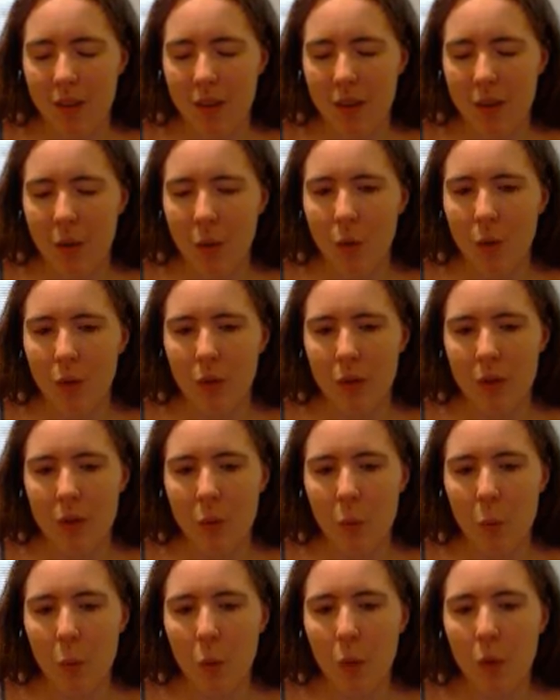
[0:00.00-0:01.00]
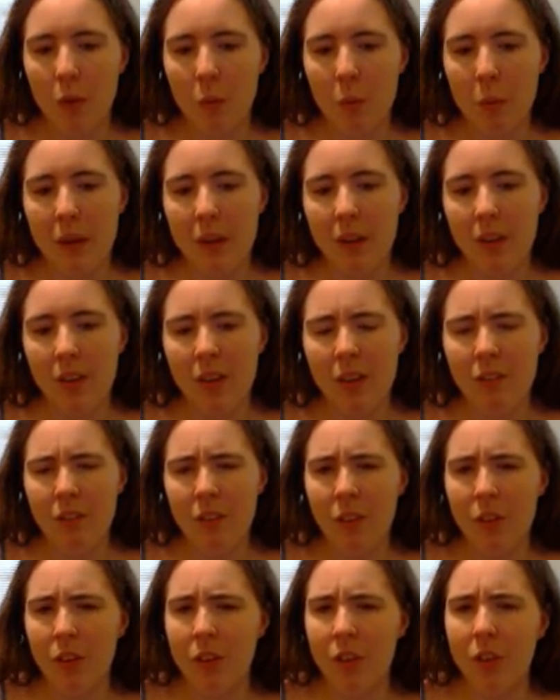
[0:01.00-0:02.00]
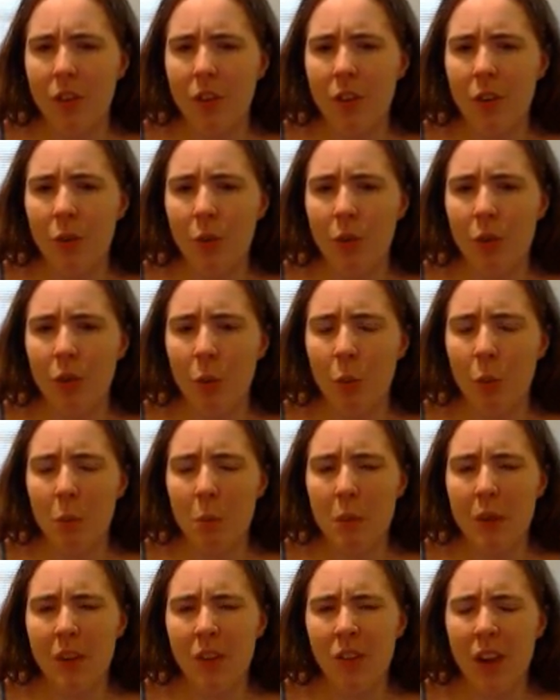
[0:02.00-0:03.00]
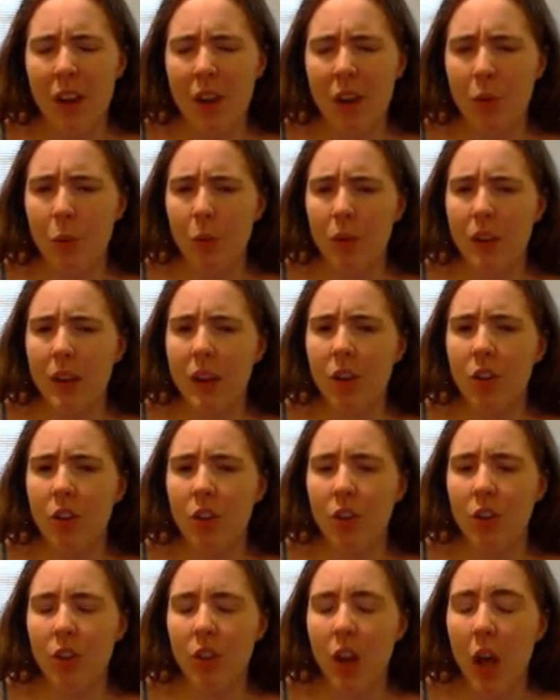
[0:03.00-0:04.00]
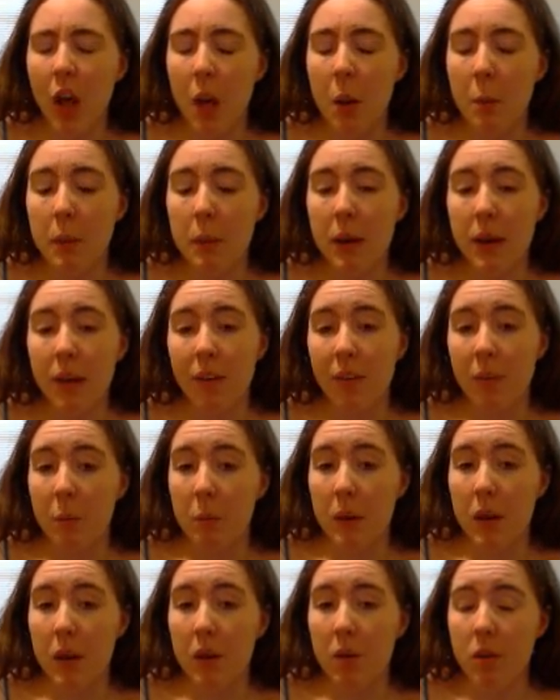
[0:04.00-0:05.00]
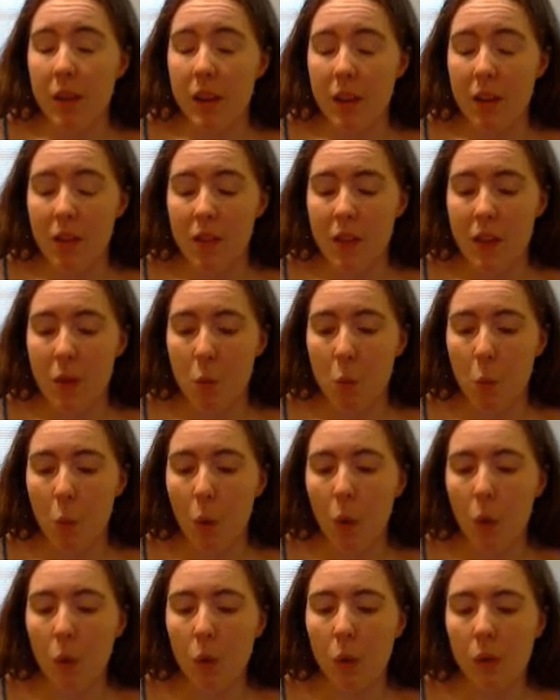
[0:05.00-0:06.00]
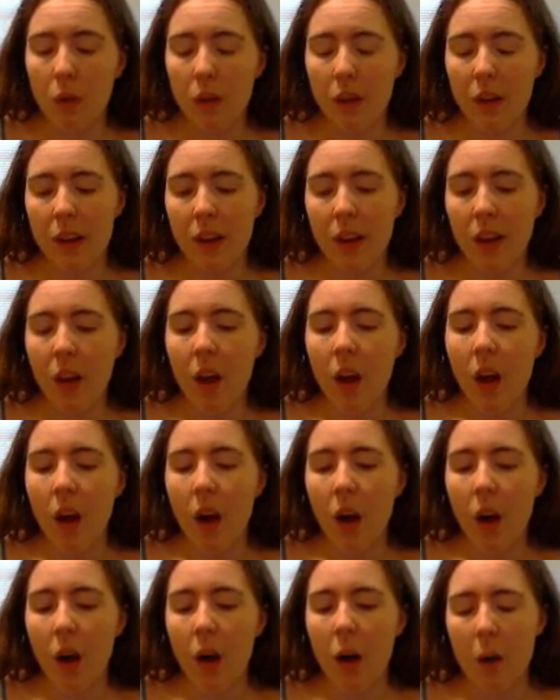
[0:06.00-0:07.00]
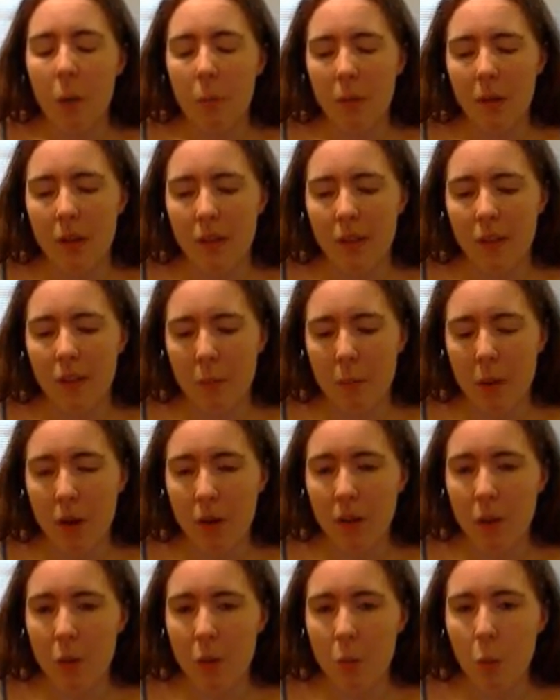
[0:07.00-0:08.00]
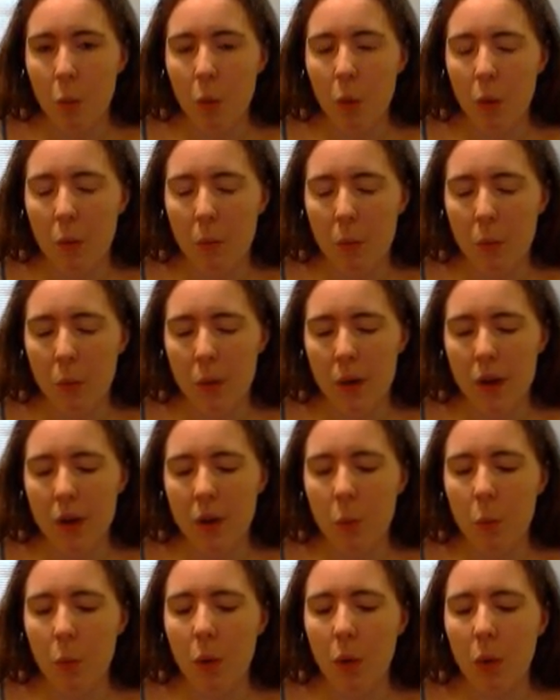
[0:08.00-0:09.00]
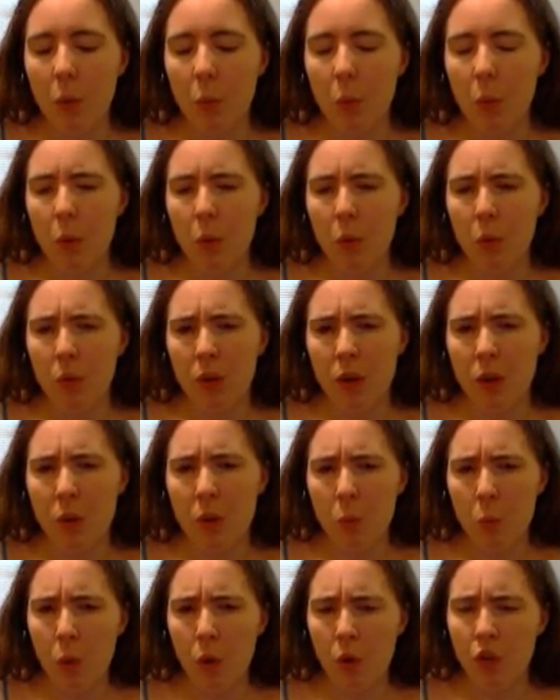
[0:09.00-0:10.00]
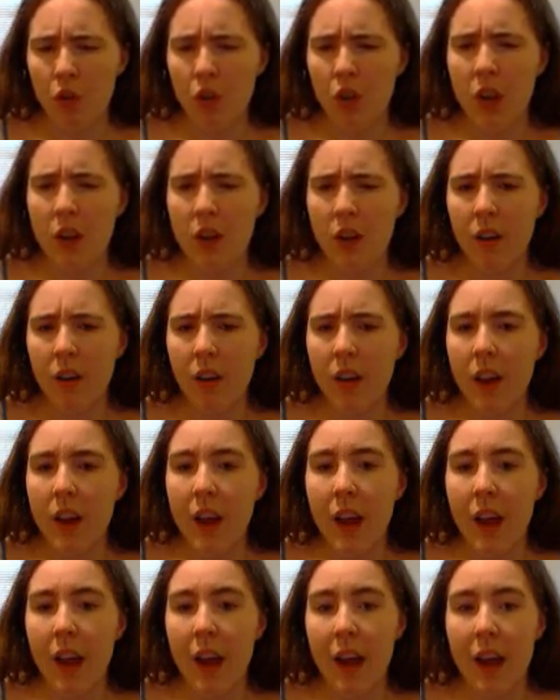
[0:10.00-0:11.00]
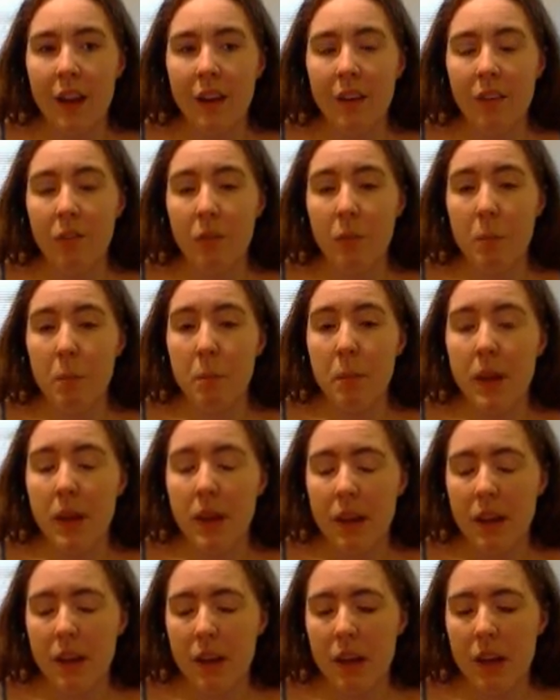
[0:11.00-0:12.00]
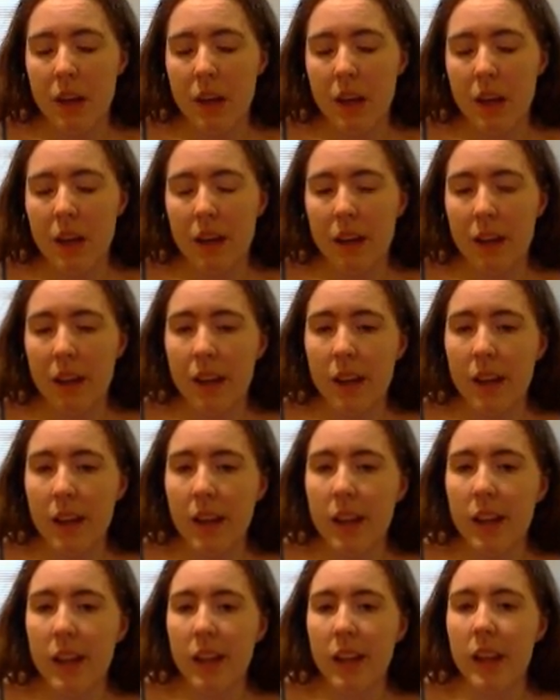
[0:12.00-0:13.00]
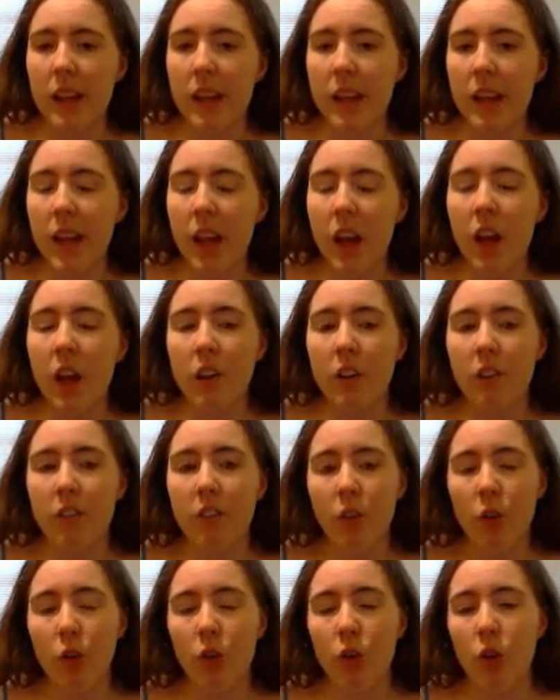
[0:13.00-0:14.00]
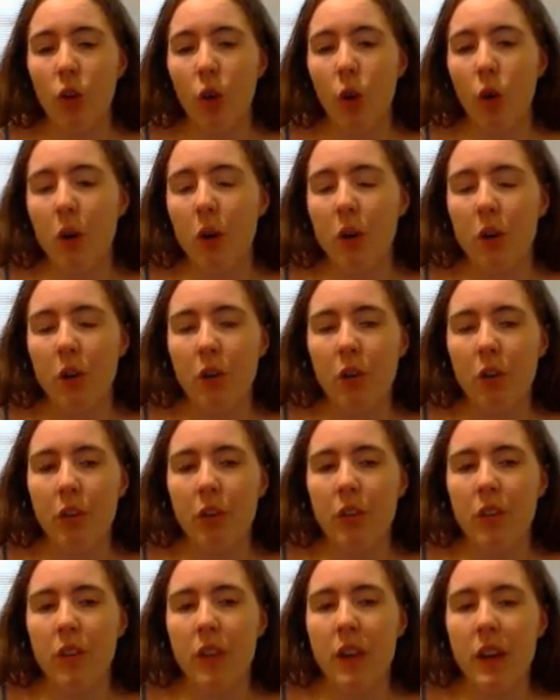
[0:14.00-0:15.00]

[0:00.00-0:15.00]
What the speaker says: altering the walls because he thought to do so would be sacrilegious because apparently the walls, apparently Wall Maria, Wall Rose, and Wall Sheena have been in existence for longer than